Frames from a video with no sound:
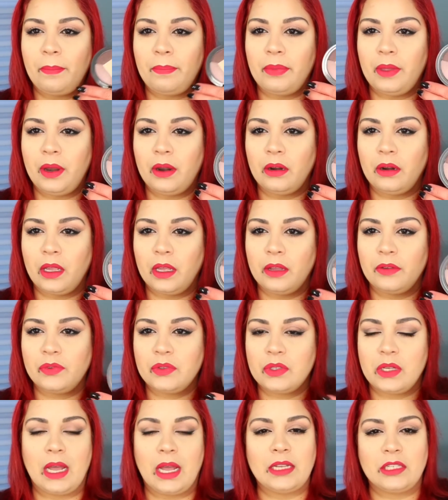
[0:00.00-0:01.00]
their
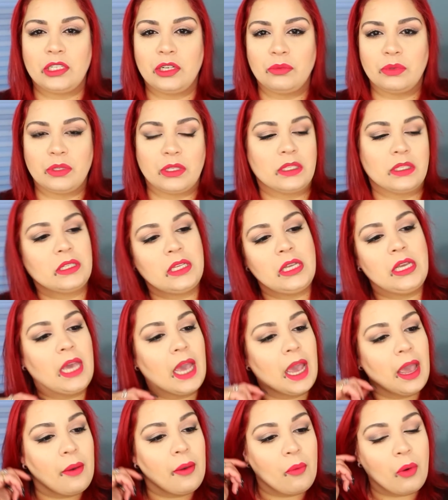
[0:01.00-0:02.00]
gifts. Last year was the
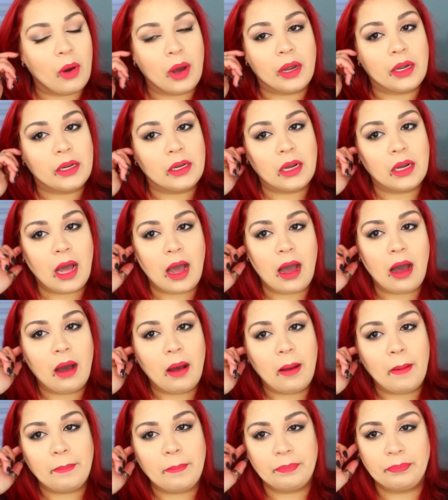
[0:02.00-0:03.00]

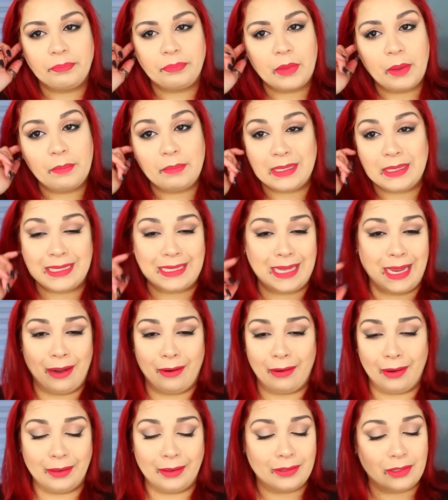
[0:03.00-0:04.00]
CK1
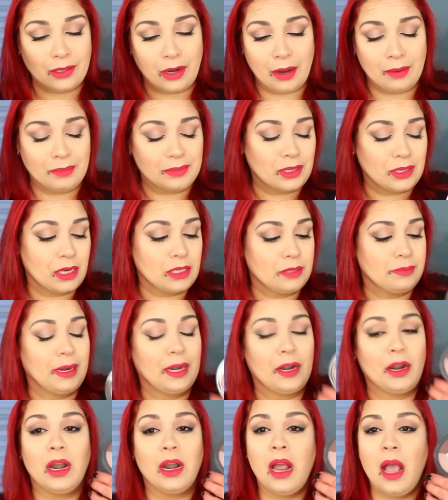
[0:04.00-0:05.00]
mascara. Sorry, I'm scratching my
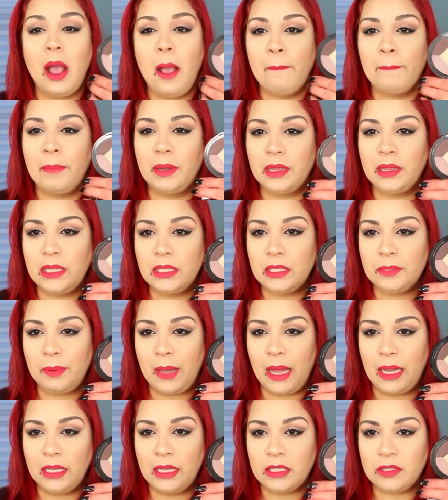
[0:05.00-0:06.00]
hair. But this
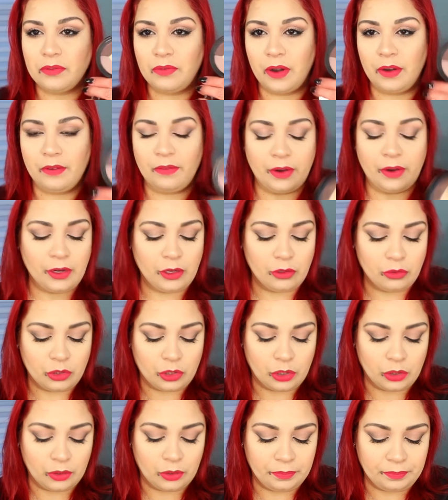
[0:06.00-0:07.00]
palette is very, very
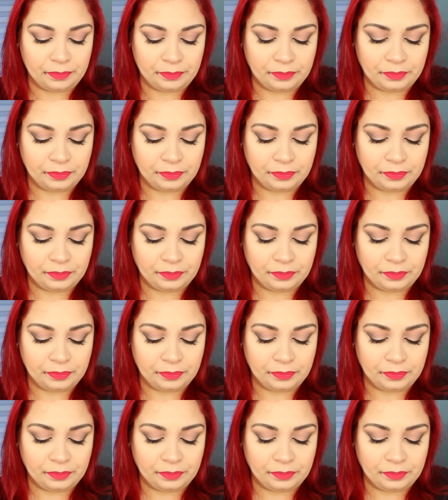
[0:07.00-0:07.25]
neutral.